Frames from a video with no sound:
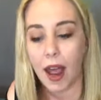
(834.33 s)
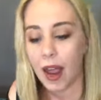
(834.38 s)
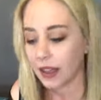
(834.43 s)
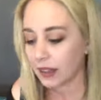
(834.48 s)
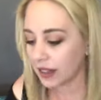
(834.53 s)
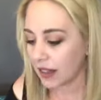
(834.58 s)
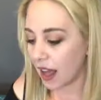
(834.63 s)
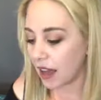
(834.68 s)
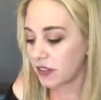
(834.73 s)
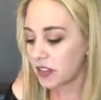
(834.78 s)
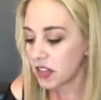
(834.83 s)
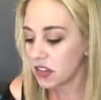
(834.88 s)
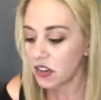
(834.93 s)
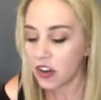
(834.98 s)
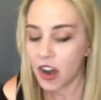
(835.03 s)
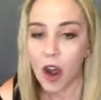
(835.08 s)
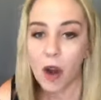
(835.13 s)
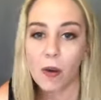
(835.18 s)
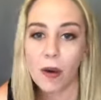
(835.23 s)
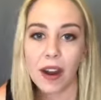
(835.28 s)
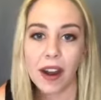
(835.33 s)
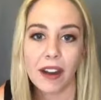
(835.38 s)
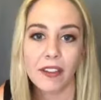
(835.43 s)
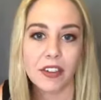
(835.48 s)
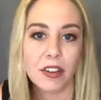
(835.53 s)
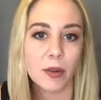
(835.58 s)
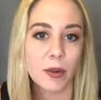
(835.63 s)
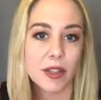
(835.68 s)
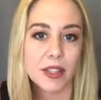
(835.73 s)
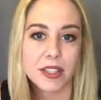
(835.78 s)
I'd love to know where
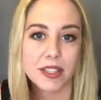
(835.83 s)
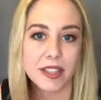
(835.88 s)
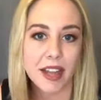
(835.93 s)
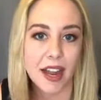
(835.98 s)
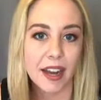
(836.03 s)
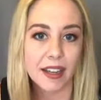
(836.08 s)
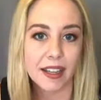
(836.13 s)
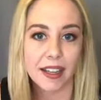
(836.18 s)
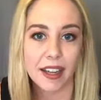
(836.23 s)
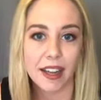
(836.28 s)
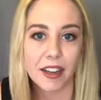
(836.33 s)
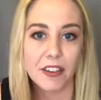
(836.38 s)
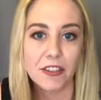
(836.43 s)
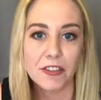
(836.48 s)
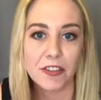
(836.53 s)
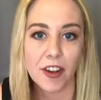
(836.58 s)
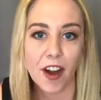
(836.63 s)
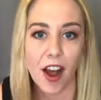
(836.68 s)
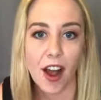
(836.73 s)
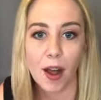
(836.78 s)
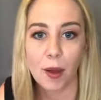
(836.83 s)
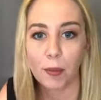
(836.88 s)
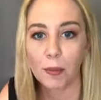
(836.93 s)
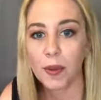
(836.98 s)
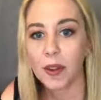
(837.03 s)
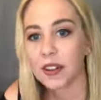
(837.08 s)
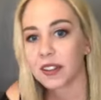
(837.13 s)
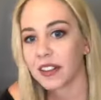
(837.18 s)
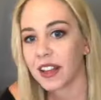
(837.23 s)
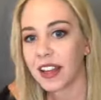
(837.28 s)
everyone's signing in
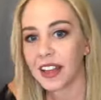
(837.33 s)
from.